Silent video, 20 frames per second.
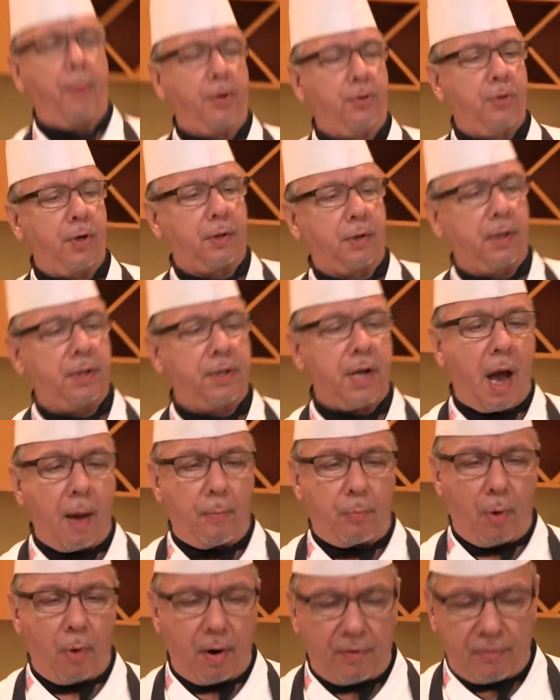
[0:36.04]
I took the
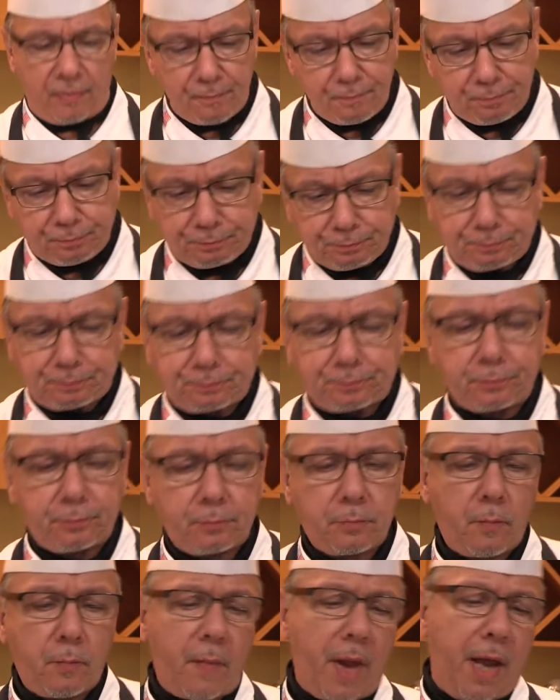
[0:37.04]
top off,
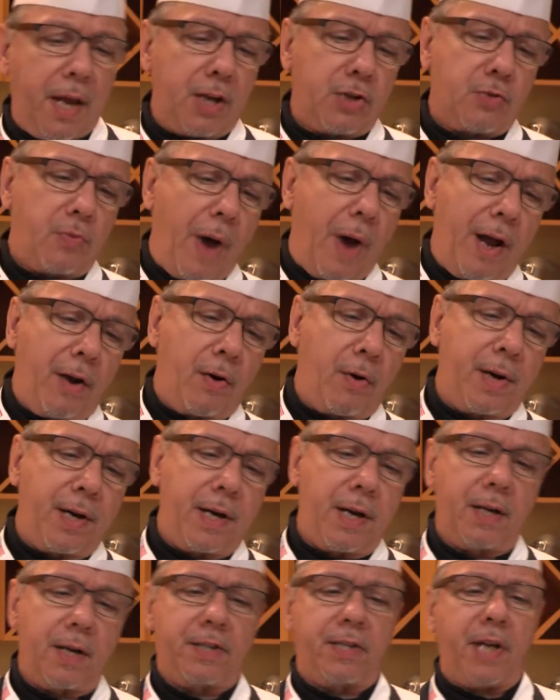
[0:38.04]
and it's white on
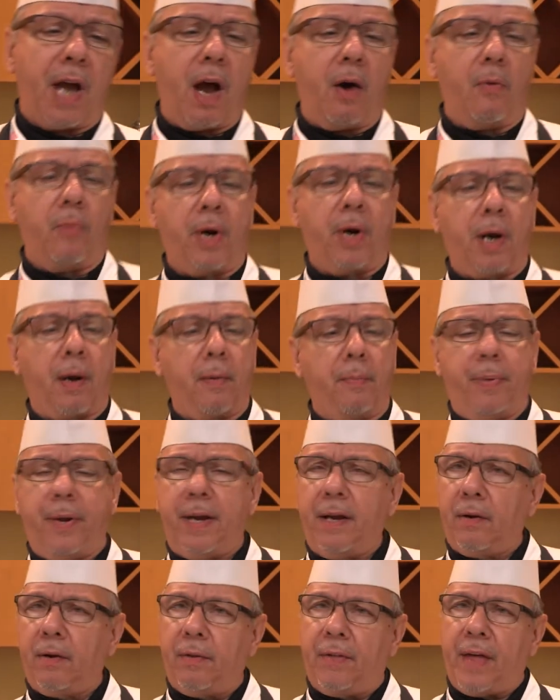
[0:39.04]
the inside. We're gonna
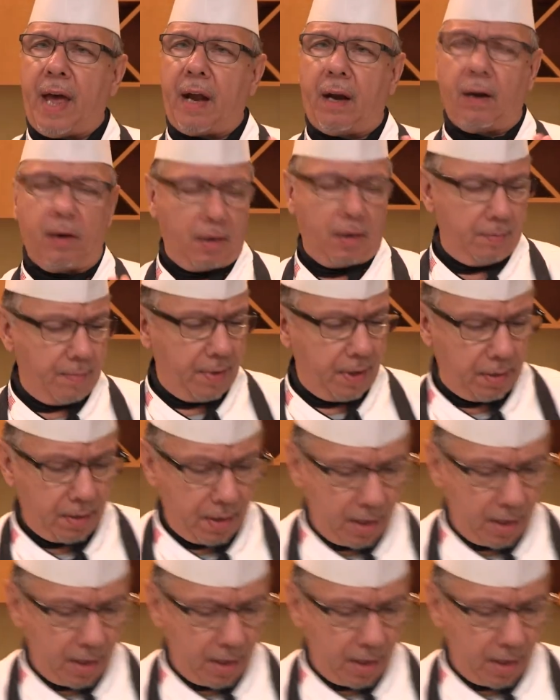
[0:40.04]
peel that a little bit,